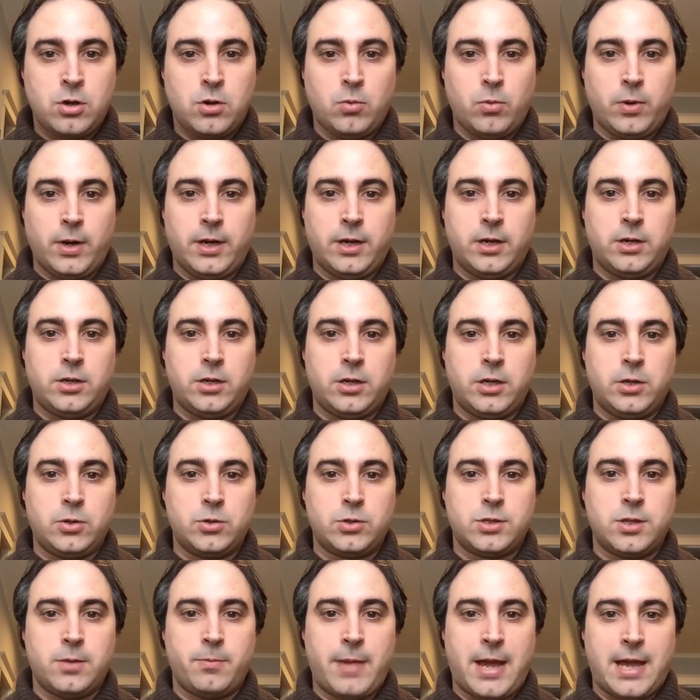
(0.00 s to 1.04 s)
We need to
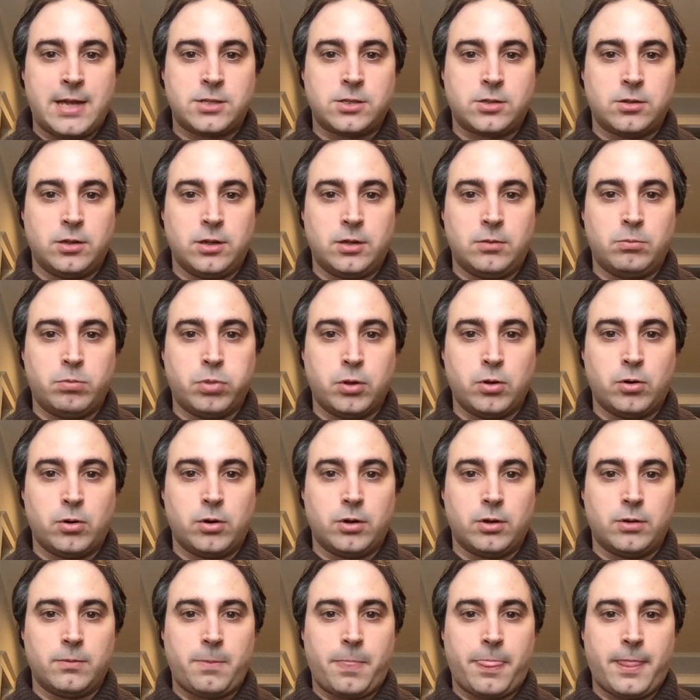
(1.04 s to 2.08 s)
use the masculine
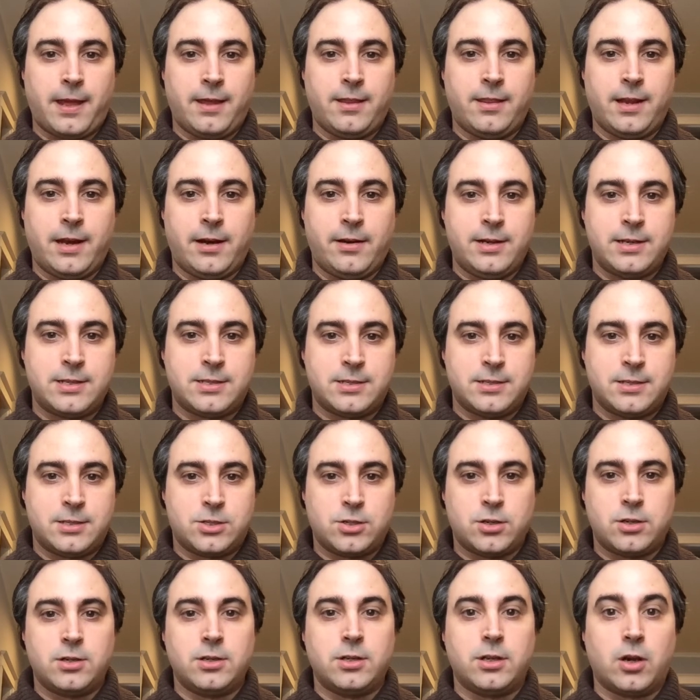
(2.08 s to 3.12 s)
plural. And there is a
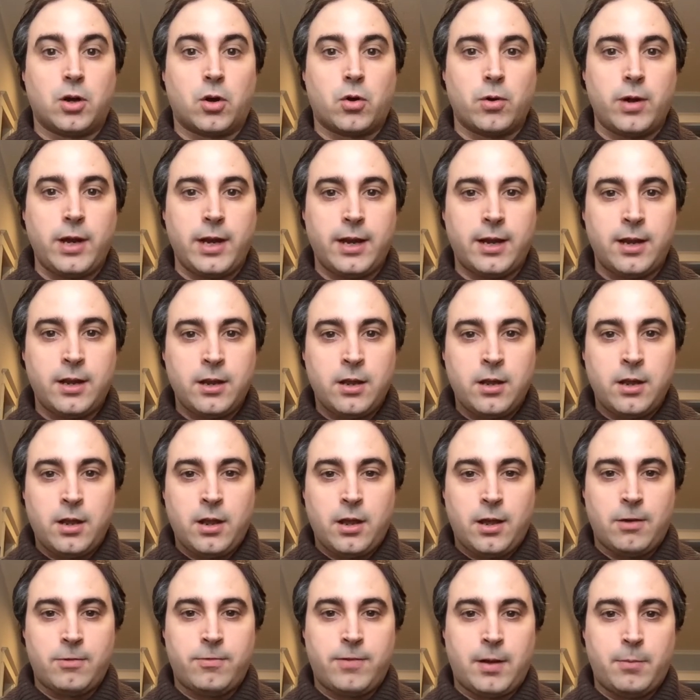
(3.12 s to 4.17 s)
certain degree
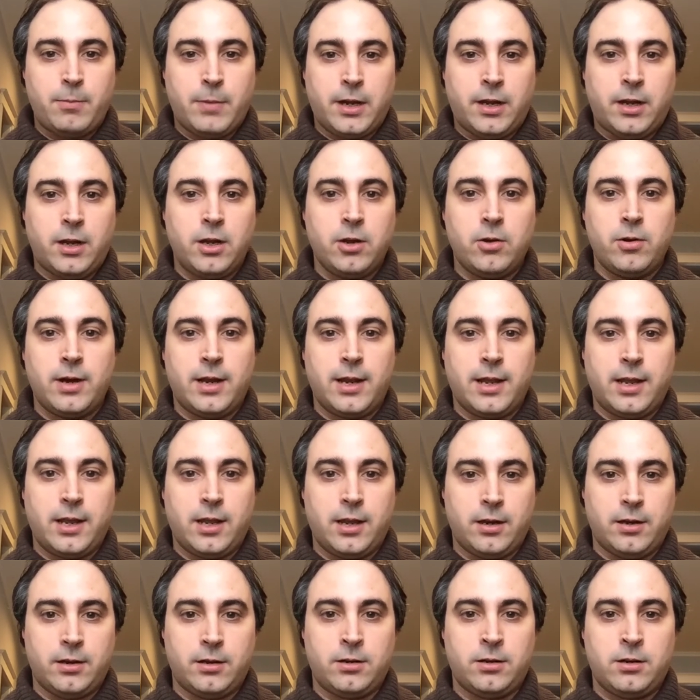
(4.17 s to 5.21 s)
of ambiguity
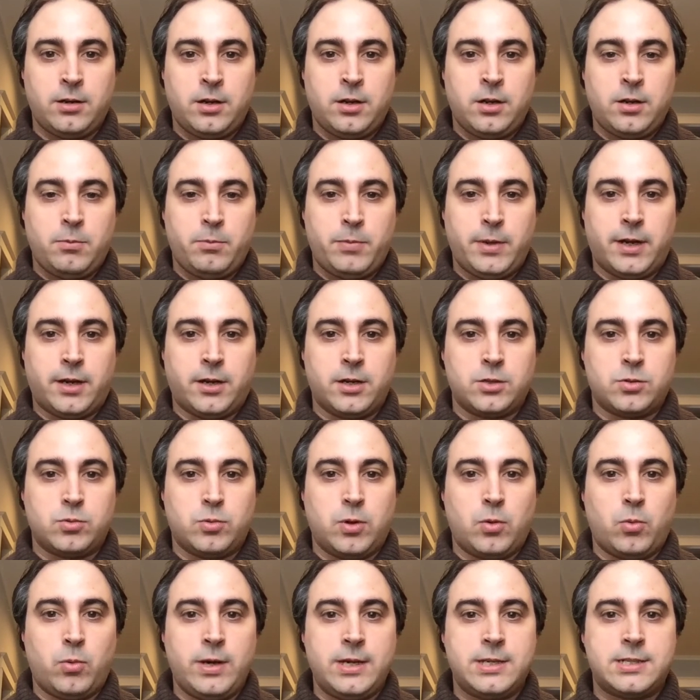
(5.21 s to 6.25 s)
here, because
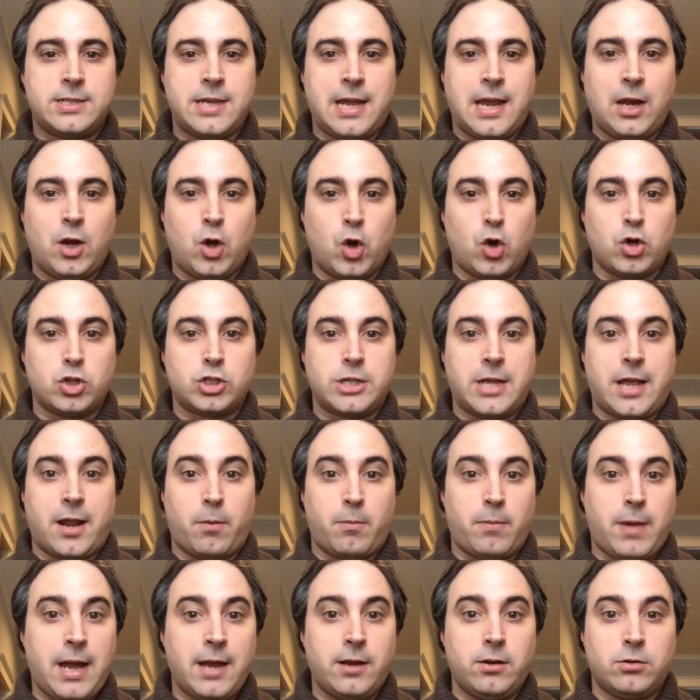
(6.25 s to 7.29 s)
when we say los
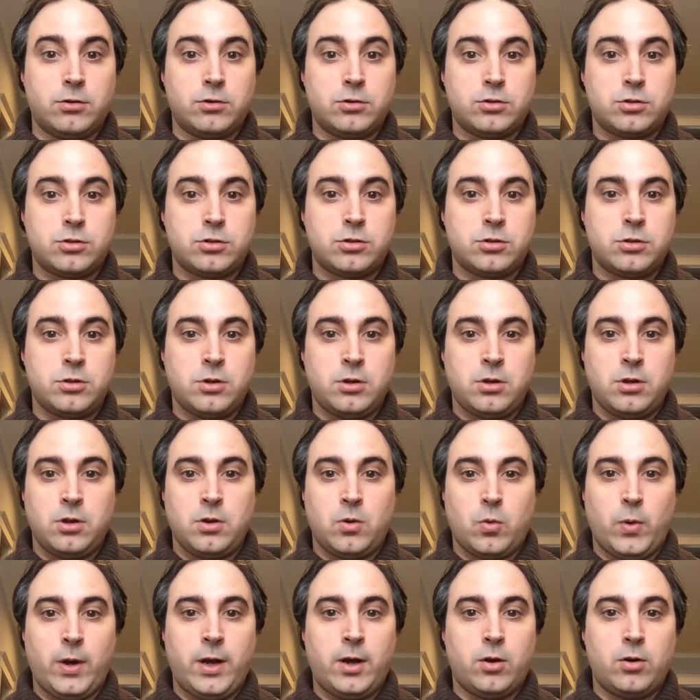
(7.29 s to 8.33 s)
hermanos,
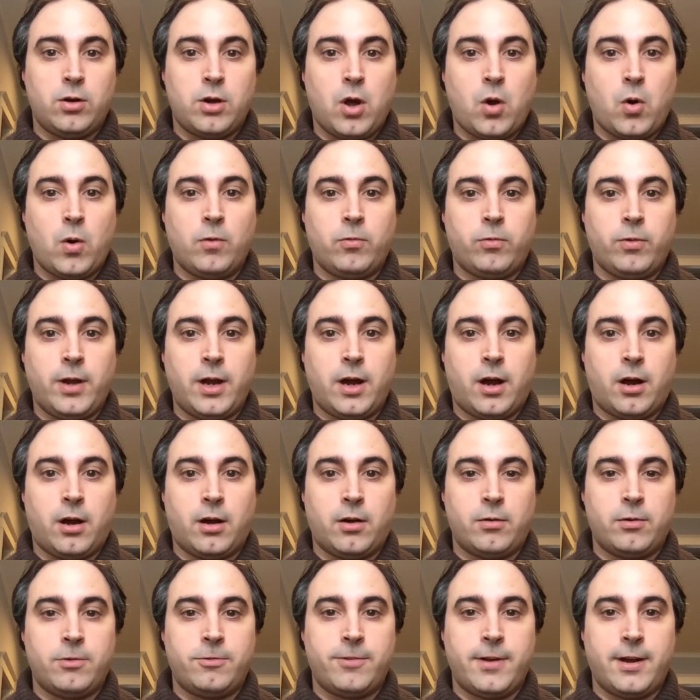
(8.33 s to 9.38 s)
we don't know if we are
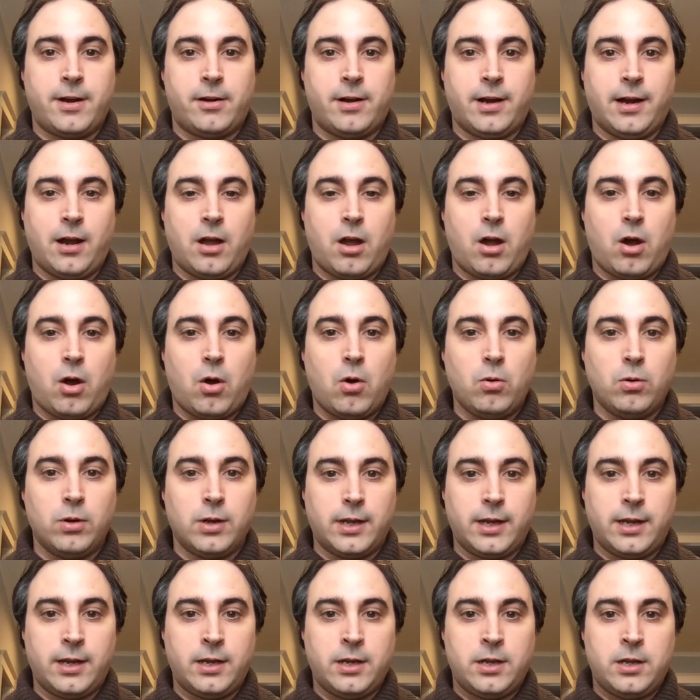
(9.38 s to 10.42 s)
referring
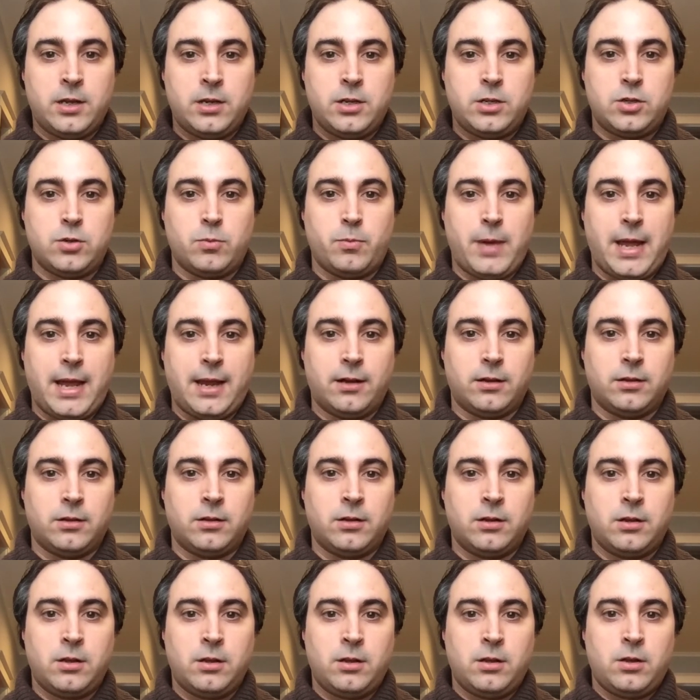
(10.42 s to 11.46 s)
only to
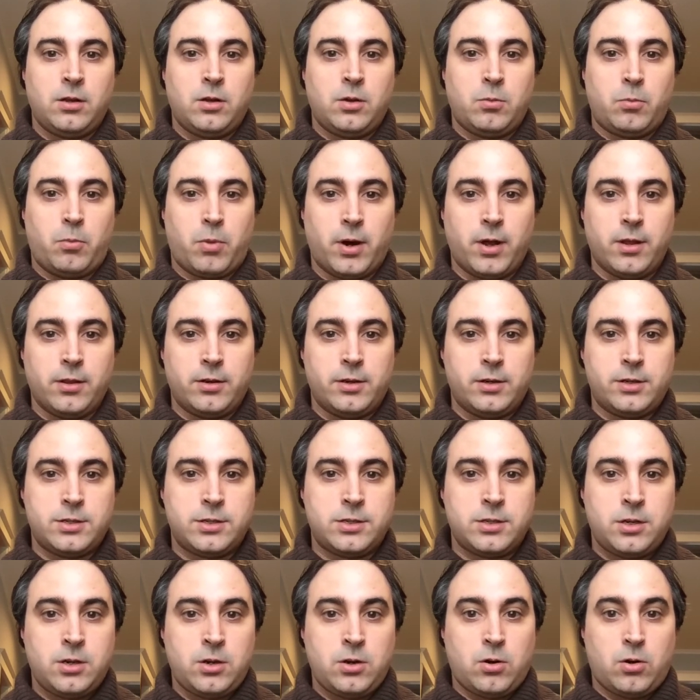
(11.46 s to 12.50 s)
male brothers
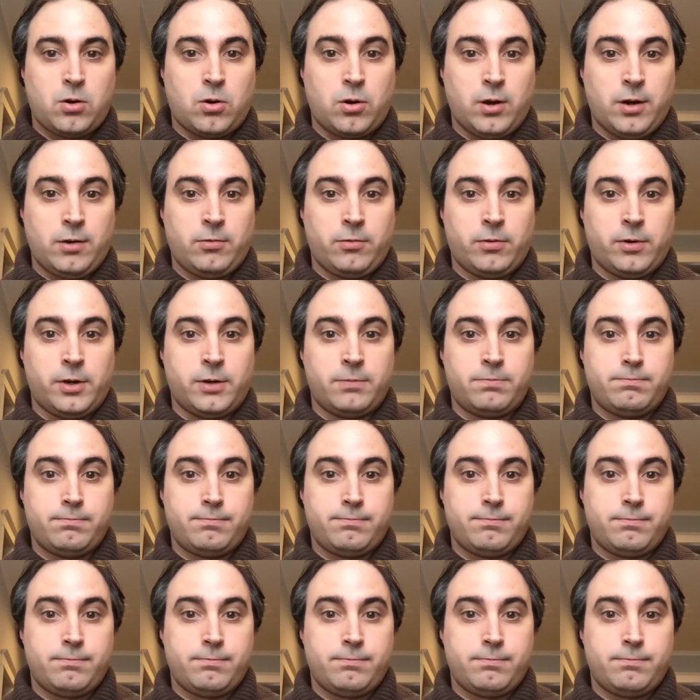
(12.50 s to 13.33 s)
or if we're